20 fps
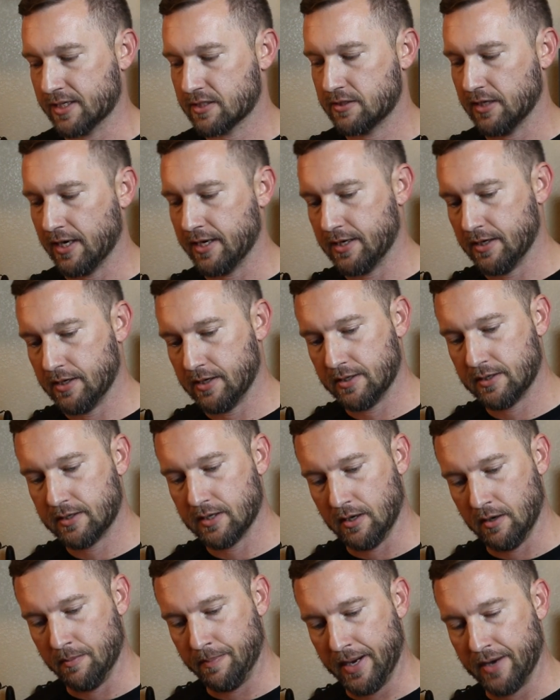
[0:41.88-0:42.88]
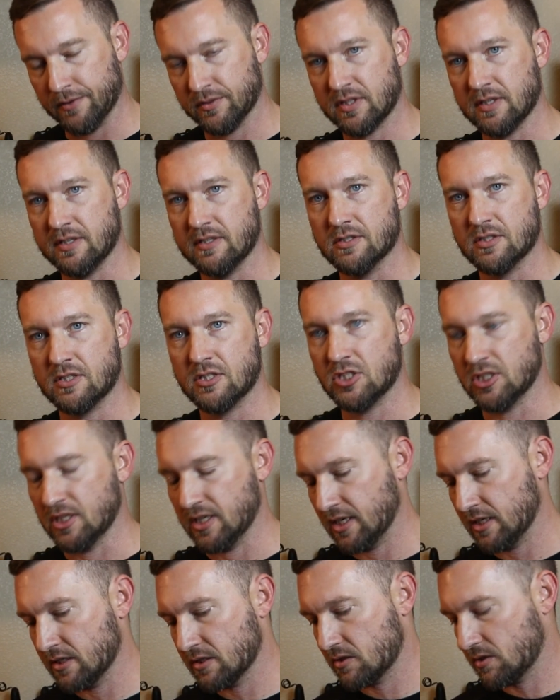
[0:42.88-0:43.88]
excited about these
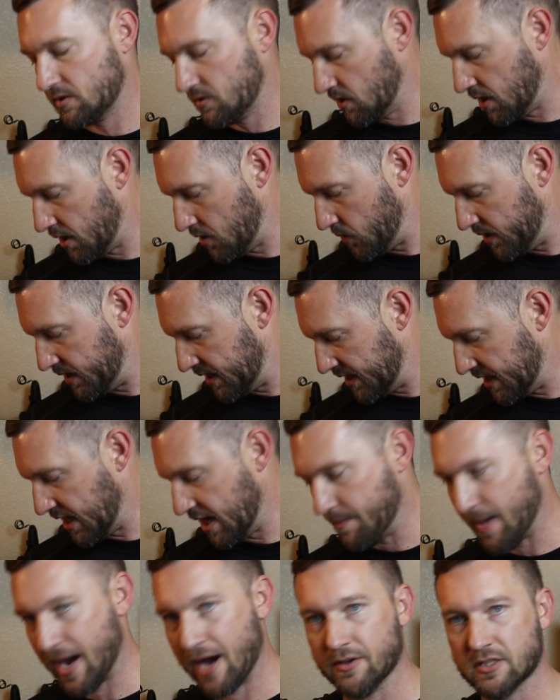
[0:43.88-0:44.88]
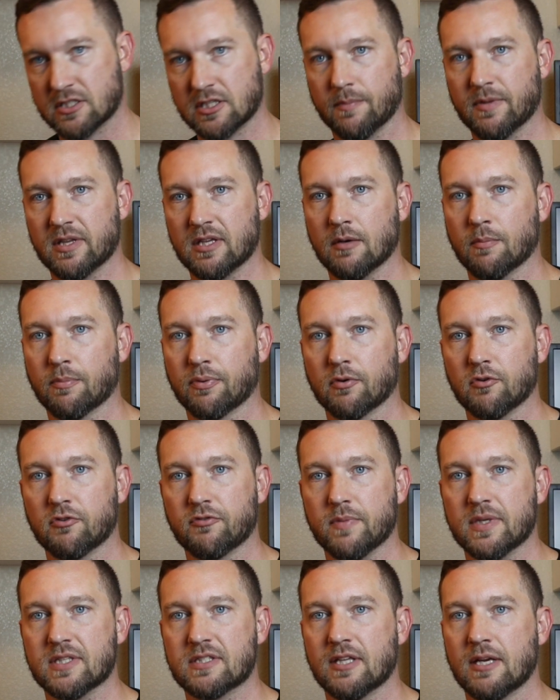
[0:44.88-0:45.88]
jeans when they came out and some of the
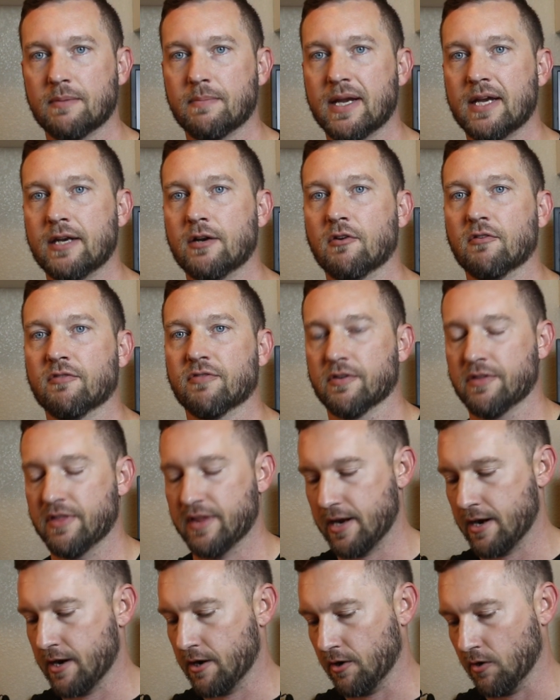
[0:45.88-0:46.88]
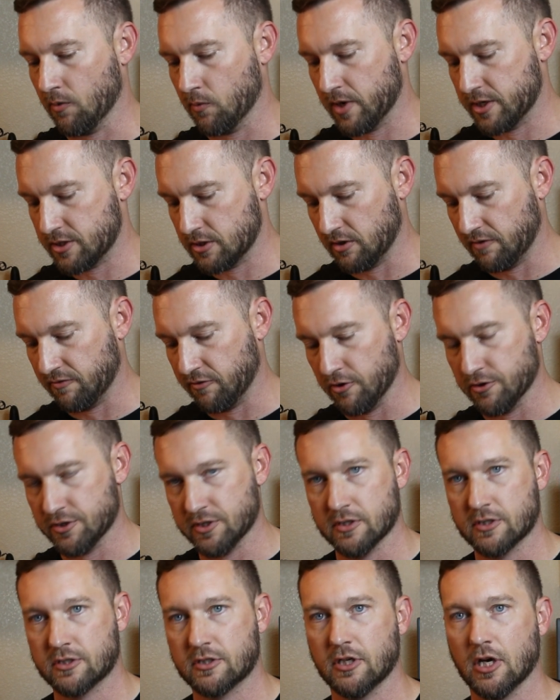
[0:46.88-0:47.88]
improvements they made over their original
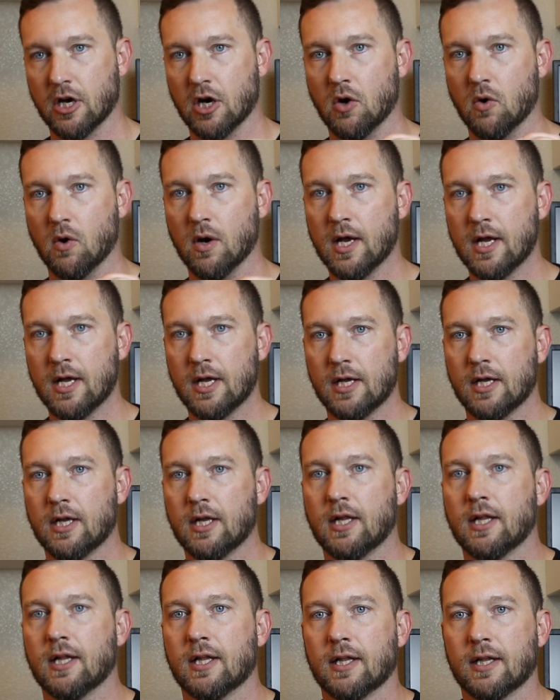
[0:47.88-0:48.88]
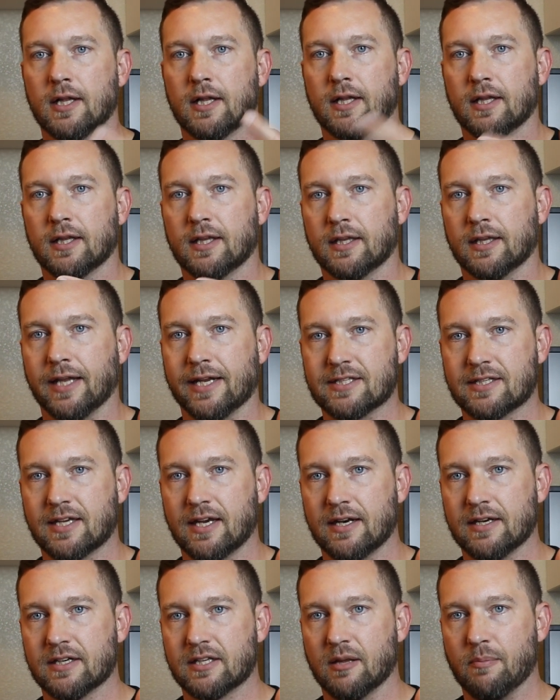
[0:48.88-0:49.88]
version. So let's
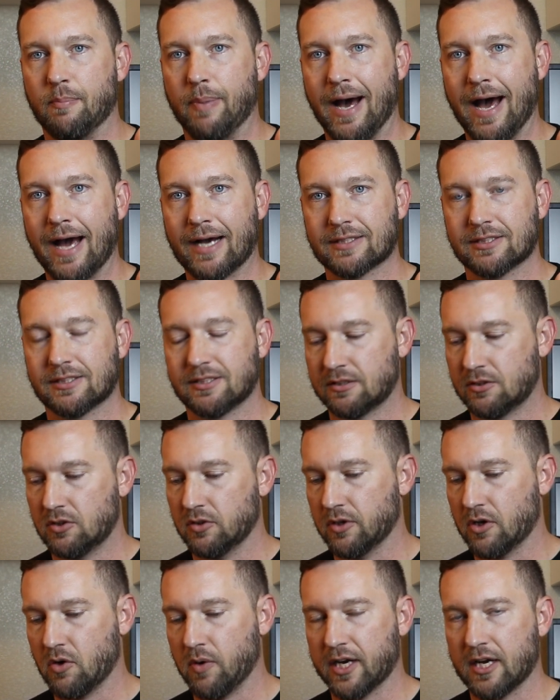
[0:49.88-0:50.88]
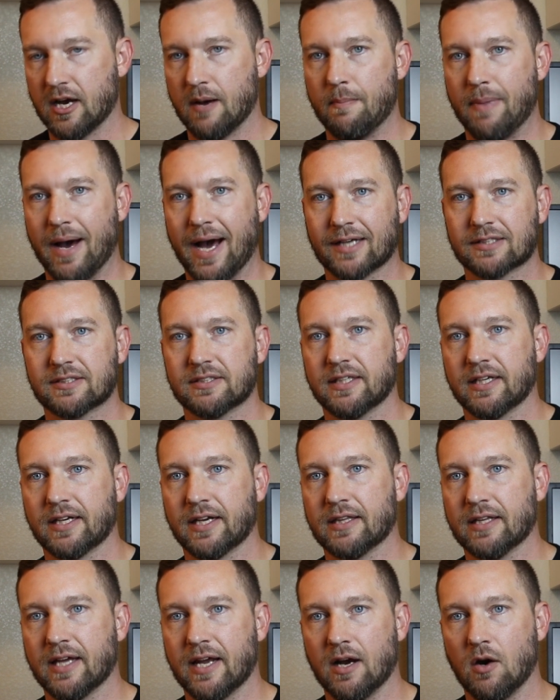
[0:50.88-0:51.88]
get into the box, do a quick
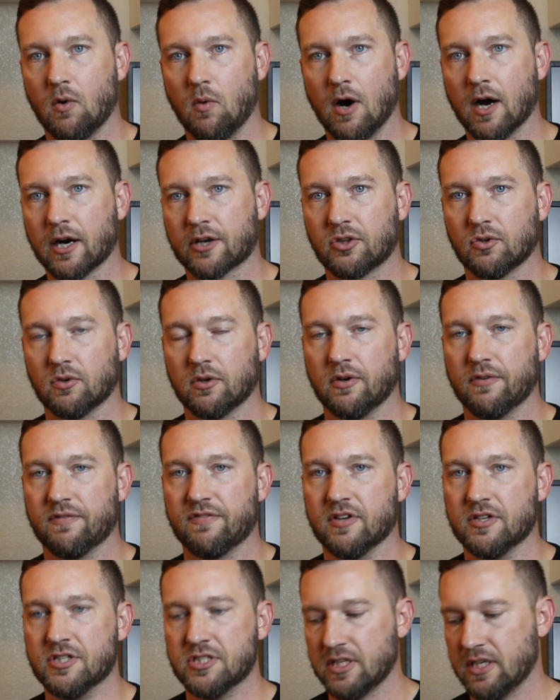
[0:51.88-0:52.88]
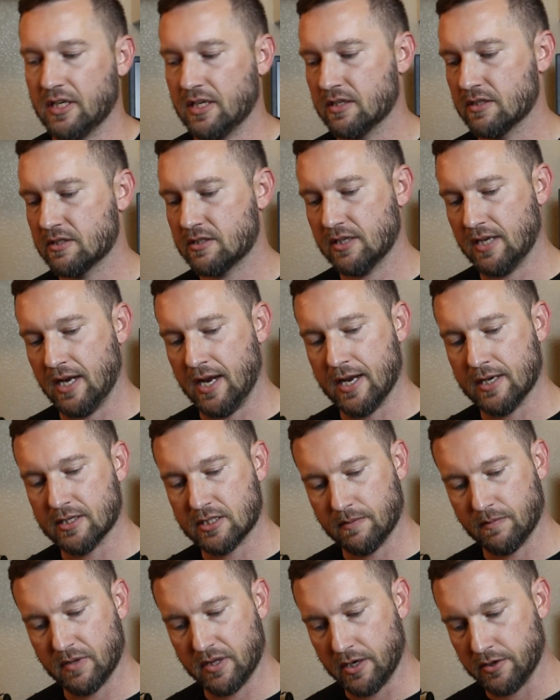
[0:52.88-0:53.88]
unboxing, and then I'll walk through of the jeans and
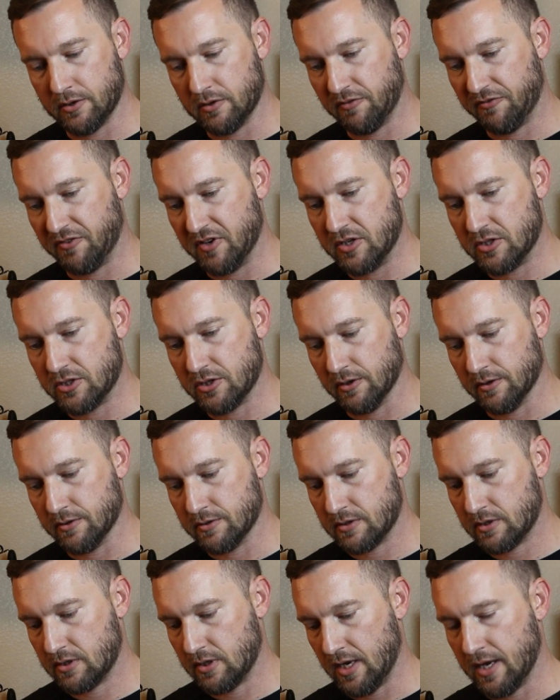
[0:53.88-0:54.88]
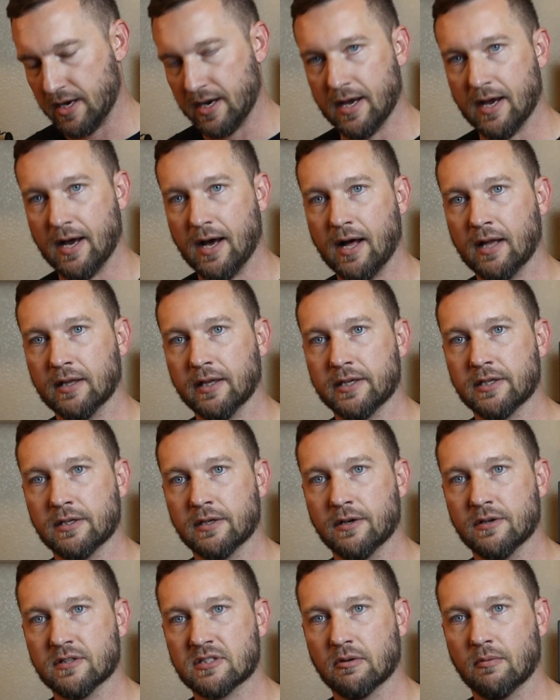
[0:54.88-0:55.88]
some of their new features, and I'll let you
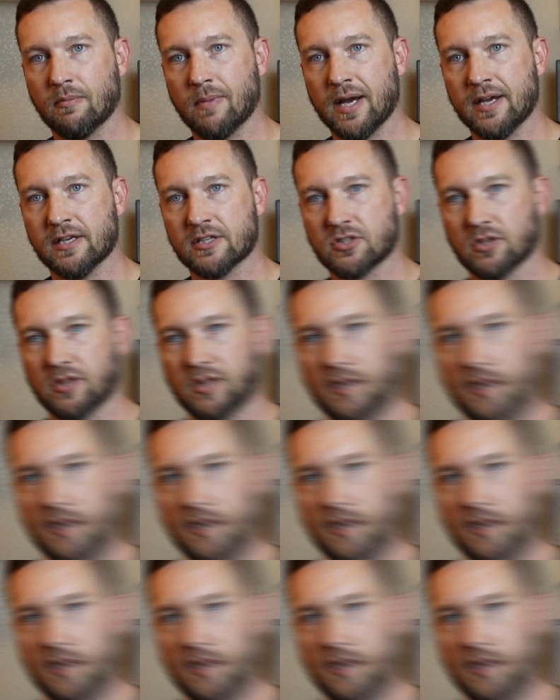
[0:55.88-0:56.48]
know some of my initial